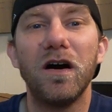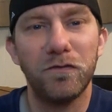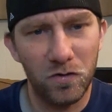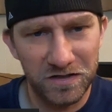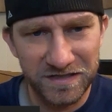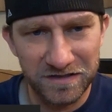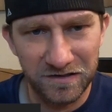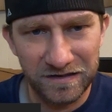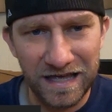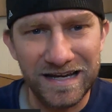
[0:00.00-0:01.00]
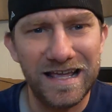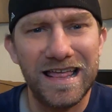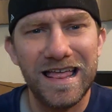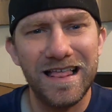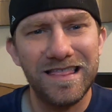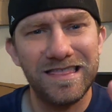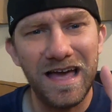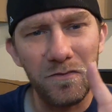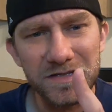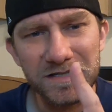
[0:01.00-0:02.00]
Of course I took that.
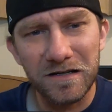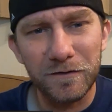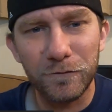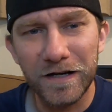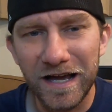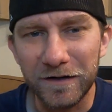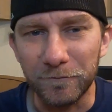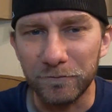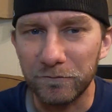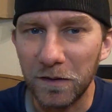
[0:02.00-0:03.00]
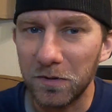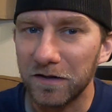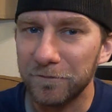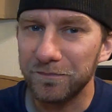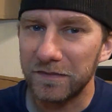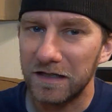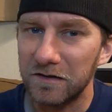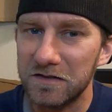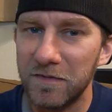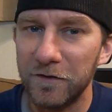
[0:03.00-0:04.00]
That was another free item. Remember,
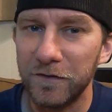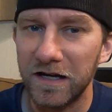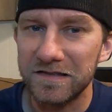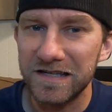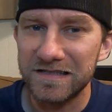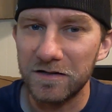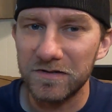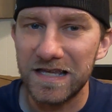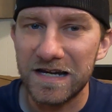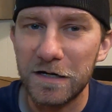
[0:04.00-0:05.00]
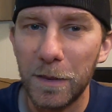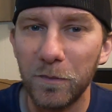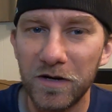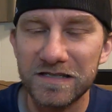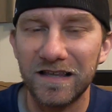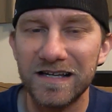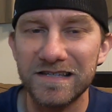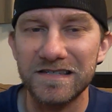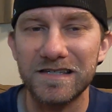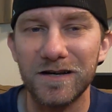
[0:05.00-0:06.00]
it was my fiance's and it was hidden in the boys'
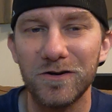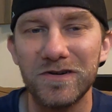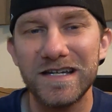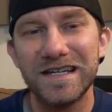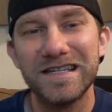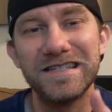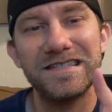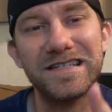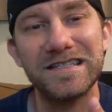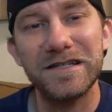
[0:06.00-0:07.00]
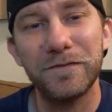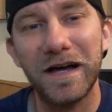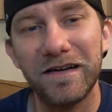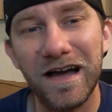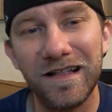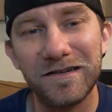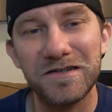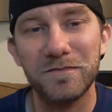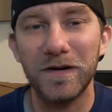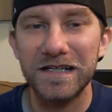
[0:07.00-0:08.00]
closet. So
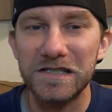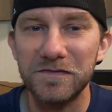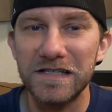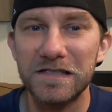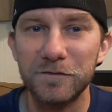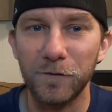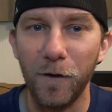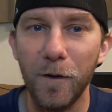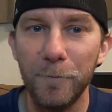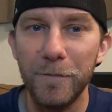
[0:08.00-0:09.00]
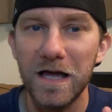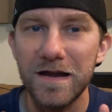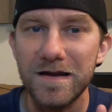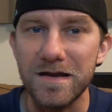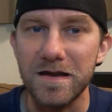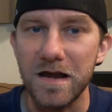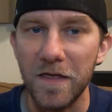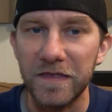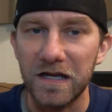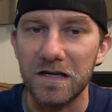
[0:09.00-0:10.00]
$65 minus fees from
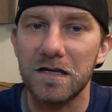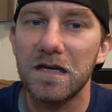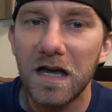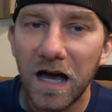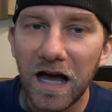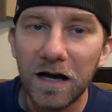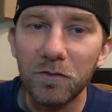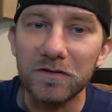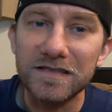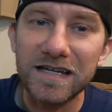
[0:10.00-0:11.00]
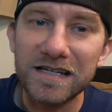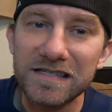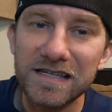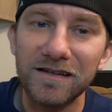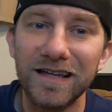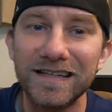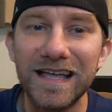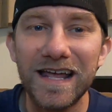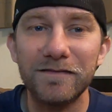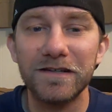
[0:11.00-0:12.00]
nothing. I will take a sale like
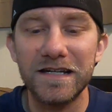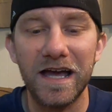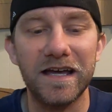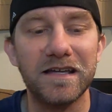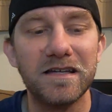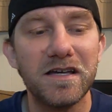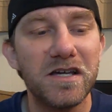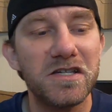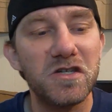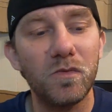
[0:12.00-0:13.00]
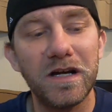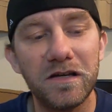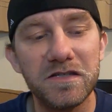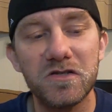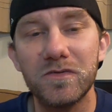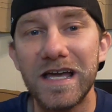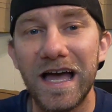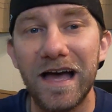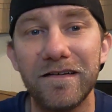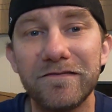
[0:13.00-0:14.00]
that every day. So what else do we
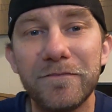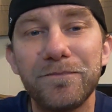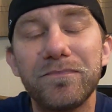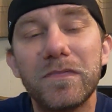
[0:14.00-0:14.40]
have?